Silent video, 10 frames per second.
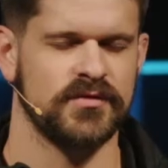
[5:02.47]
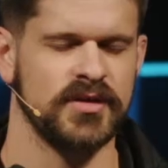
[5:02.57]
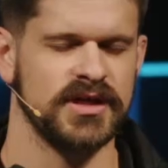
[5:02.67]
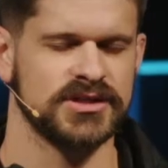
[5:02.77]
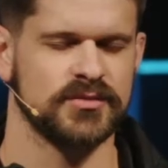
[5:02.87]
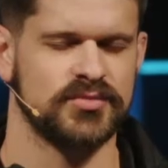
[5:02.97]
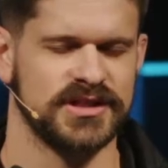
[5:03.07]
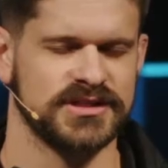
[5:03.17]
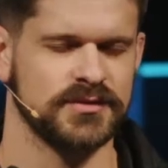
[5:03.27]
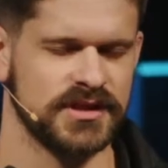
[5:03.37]
being so
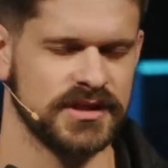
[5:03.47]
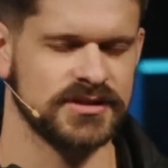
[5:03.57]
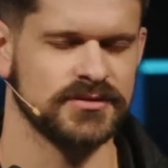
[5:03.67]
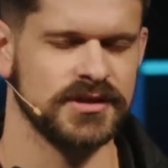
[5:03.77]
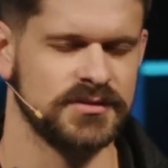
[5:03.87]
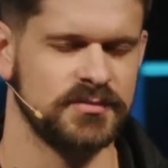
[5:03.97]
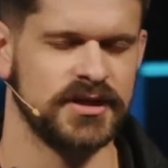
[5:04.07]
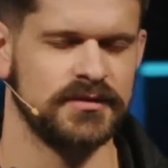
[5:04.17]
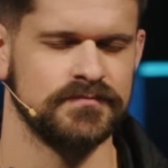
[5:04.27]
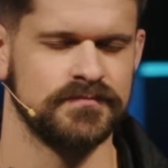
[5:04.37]
present with us, Holy
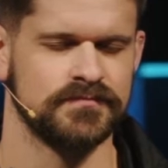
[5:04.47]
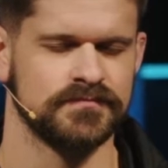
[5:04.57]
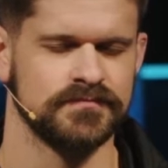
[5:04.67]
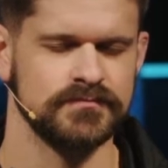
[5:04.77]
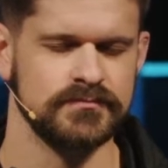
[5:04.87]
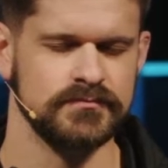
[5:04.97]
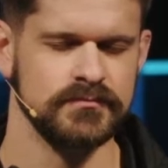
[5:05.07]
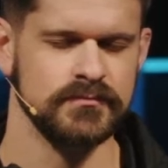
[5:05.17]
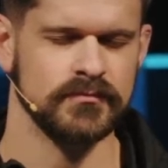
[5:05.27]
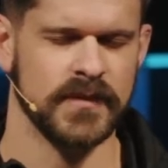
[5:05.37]
Spirit.
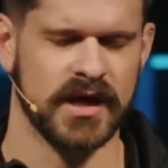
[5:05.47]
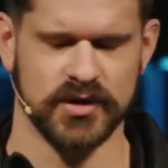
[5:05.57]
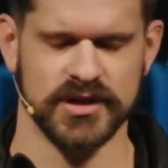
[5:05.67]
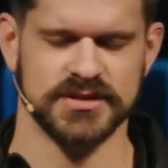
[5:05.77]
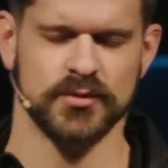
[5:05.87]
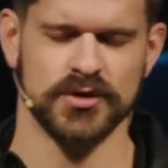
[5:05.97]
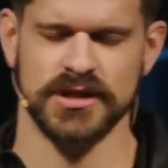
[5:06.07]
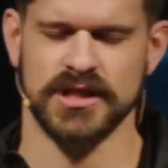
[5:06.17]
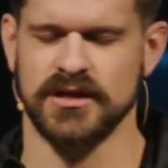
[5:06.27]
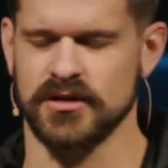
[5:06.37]
I pray this morning
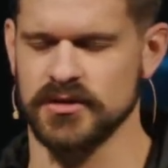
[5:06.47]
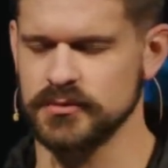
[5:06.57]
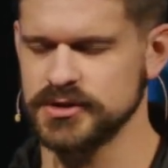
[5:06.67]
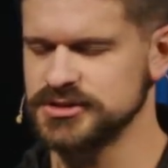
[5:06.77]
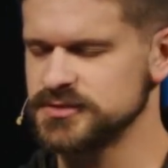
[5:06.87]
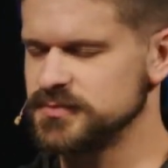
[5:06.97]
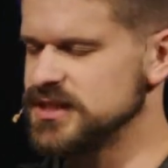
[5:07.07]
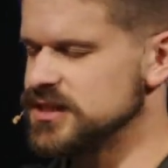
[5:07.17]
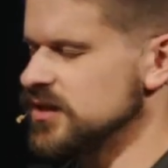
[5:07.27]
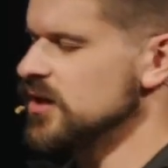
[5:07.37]
that not only would you
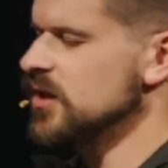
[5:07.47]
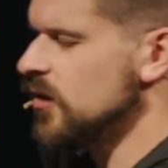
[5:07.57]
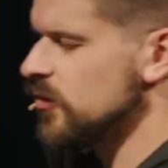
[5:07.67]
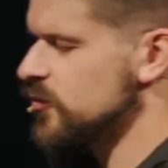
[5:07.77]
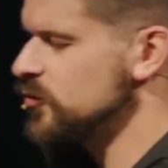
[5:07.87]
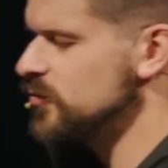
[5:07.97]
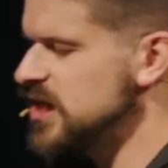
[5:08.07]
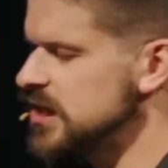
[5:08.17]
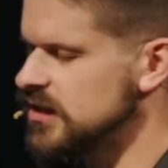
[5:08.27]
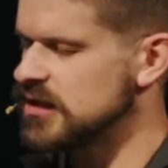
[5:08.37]
speak through
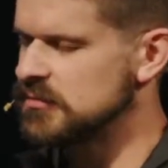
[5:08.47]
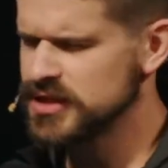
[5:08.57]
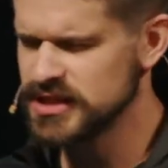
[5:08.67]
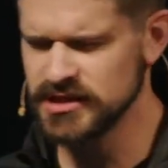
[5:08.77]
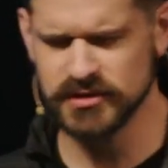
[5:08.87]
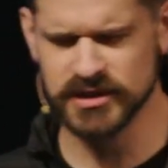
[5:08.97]
me, um, but that you would